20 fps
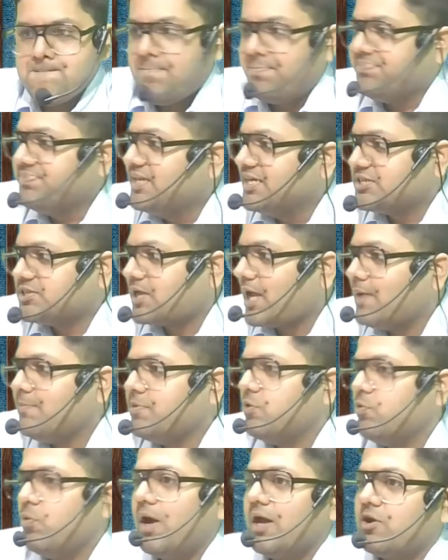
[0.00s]
This time
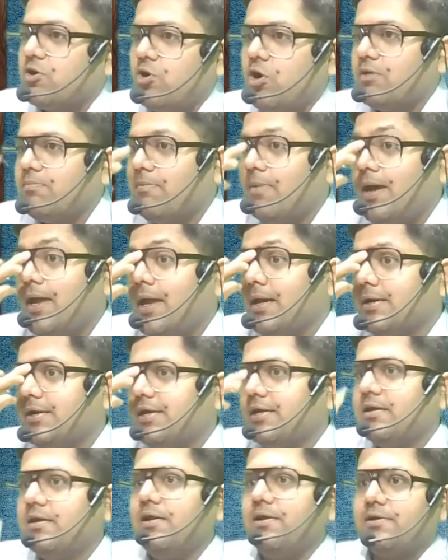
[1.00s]
you are not buying
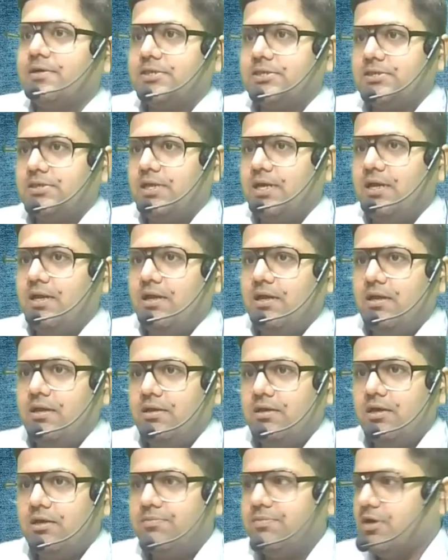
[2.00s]
tickets.
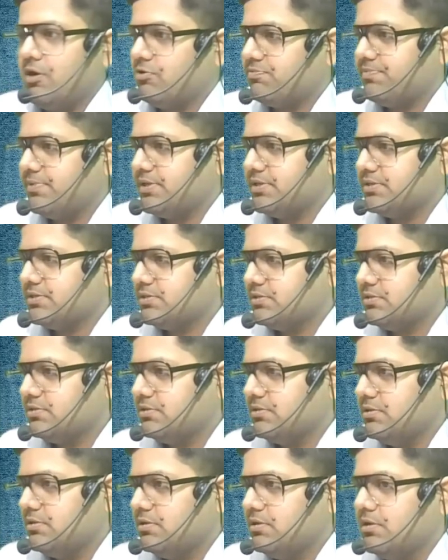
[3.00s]
Hear me out, please.
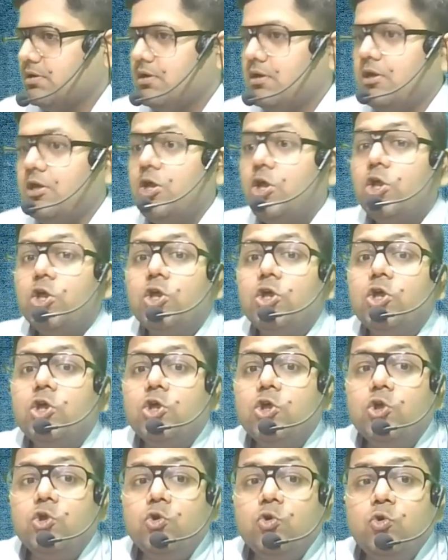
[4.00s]

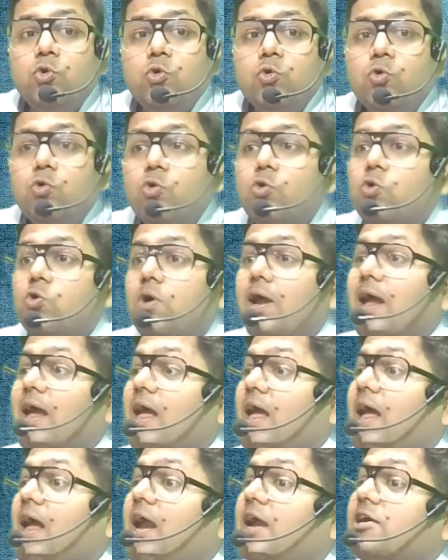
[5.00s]
You
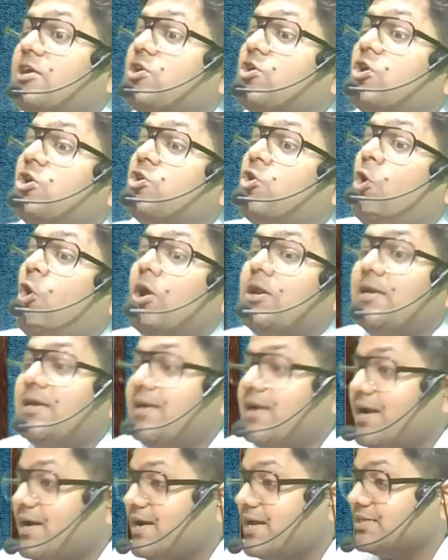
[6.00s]
at your
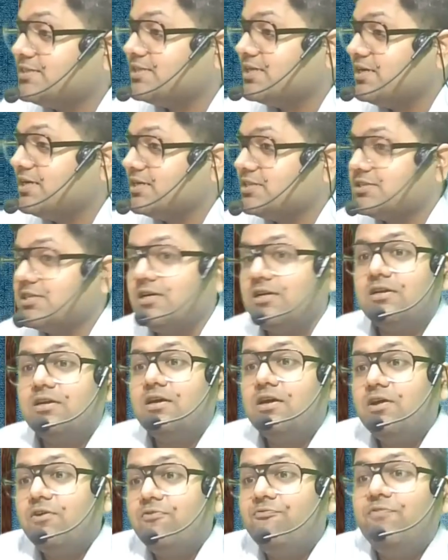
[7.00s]
holiday destination
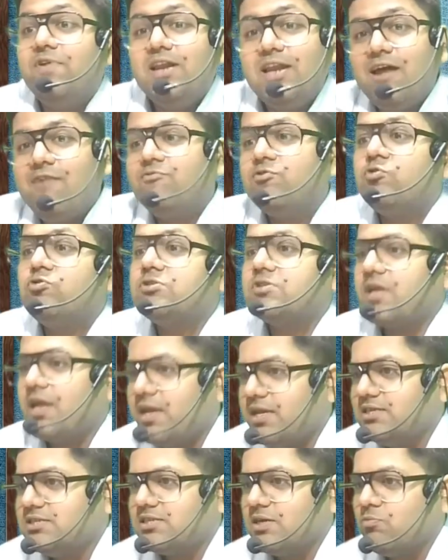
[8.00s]
will have to stay
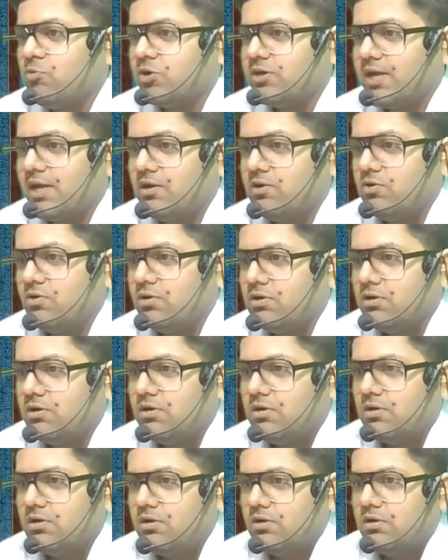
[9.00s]
in some hotel, no?
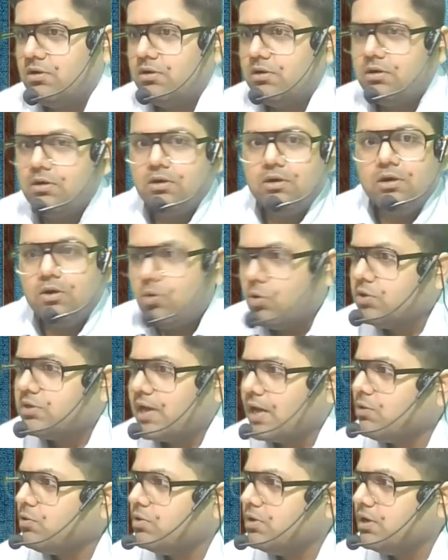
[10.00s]

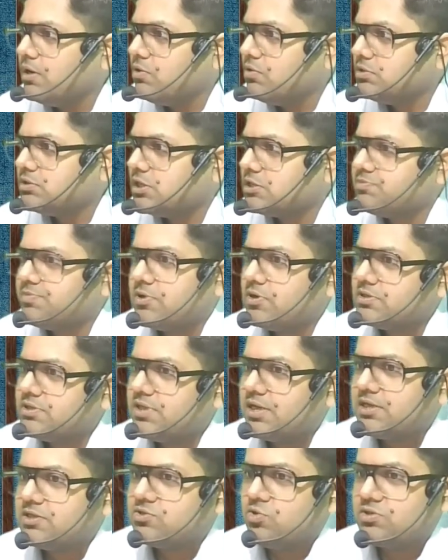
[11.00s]
Hotel only, no? Just because
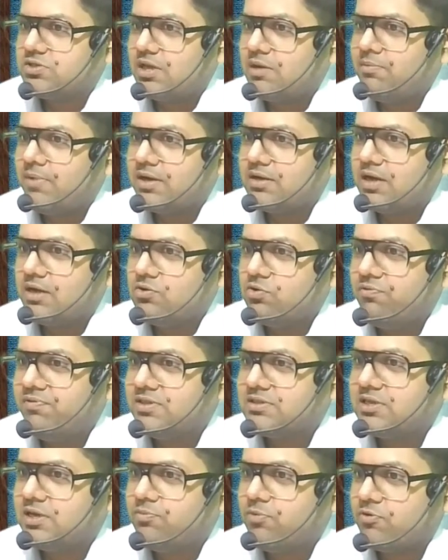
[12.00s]
there is no Salman Khan, you will
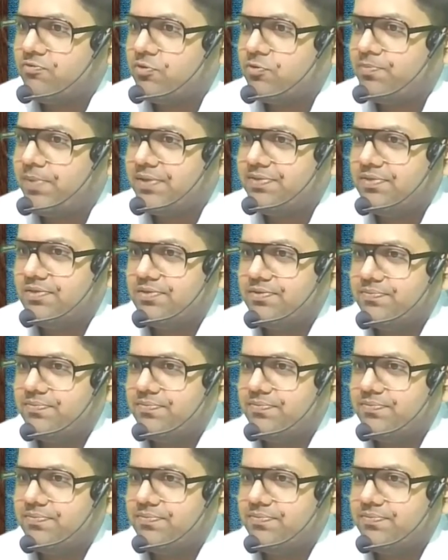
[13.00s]
sleep on footpath.